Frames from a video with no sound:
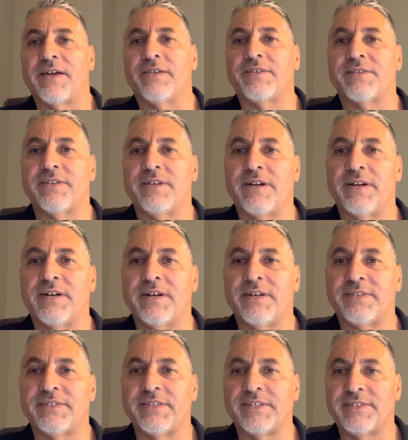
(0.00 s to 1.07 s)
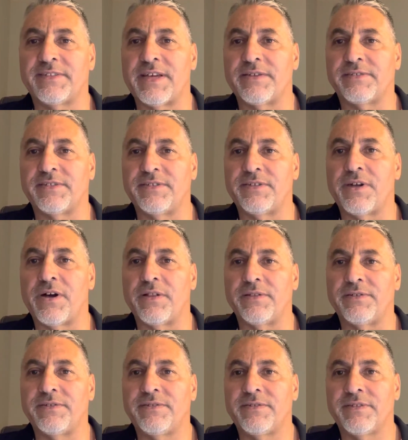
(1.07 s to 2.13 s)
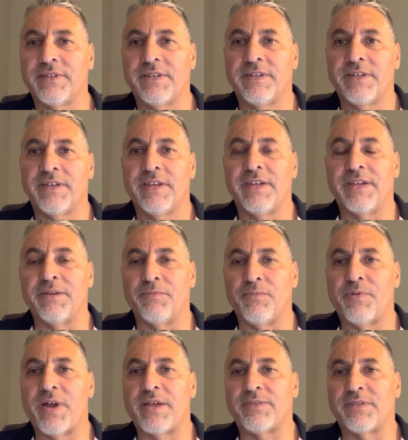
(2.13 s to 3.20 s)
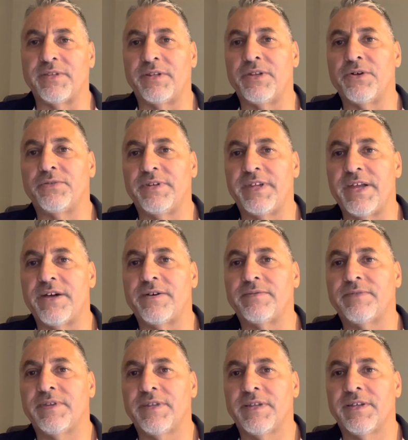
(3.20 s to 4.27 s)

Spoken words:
$6,000 and brought the loan down,